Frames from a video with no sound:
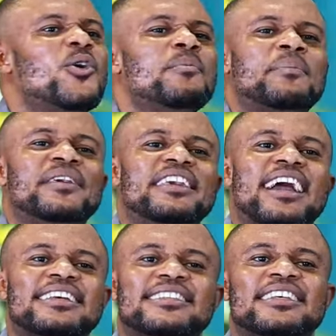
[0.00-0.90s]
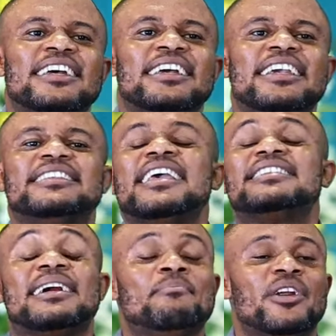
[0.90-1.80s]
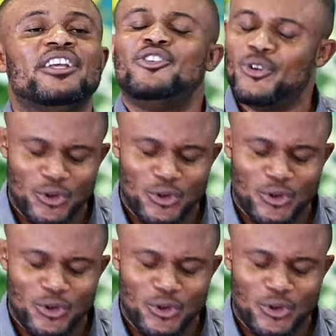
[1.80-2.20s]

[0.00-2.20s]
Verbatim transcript: oh, maybe he has, he's saying somebody.